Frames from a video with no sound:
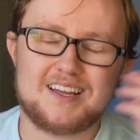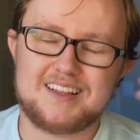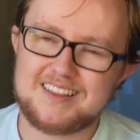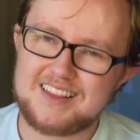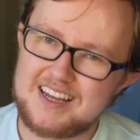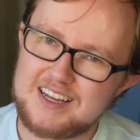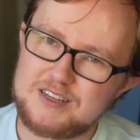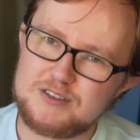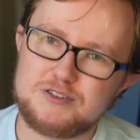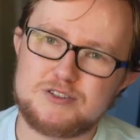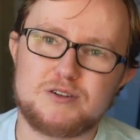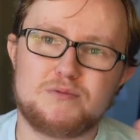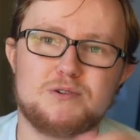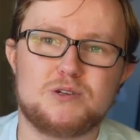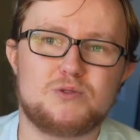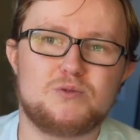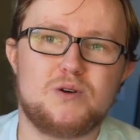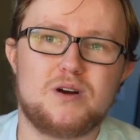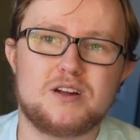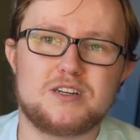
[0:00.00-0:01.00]
Thank you so
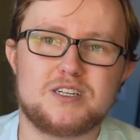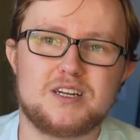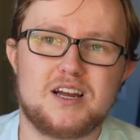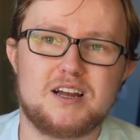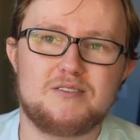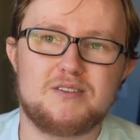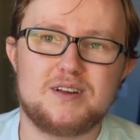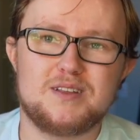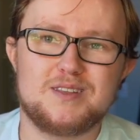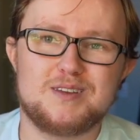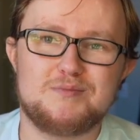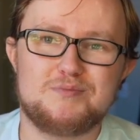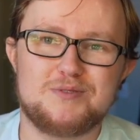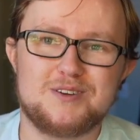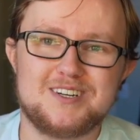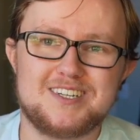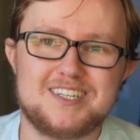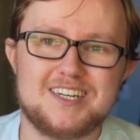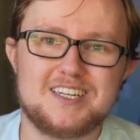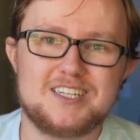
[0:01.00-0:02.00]
much for watching. I greatly
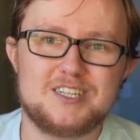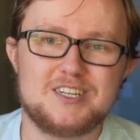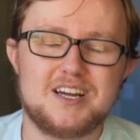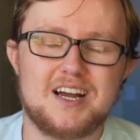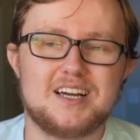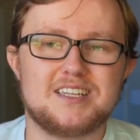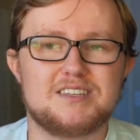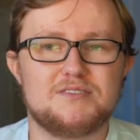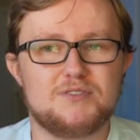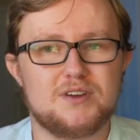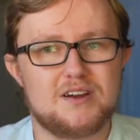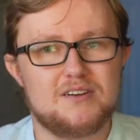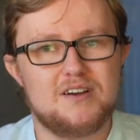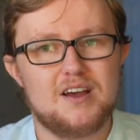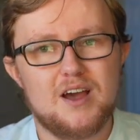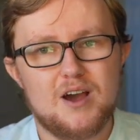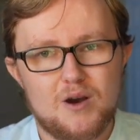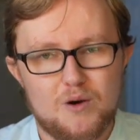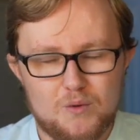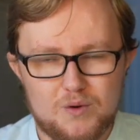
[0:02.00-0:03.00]
appreciate you guys. If you
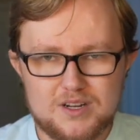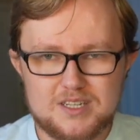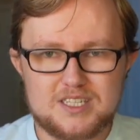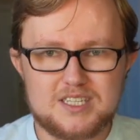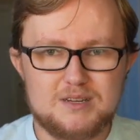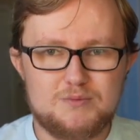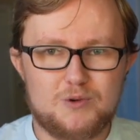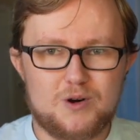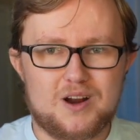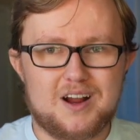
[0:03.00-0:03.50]
want to see more